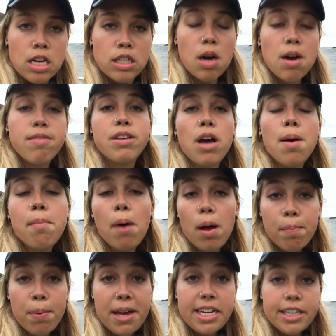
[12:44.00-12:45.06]
So I've done my
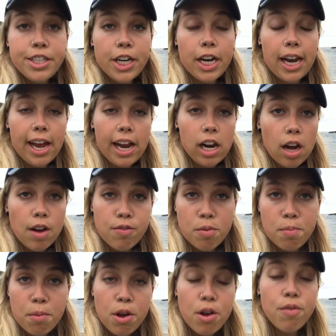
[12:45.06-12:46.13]
beach clean, I've
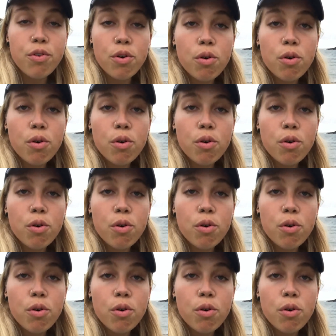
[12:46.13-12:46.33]
removed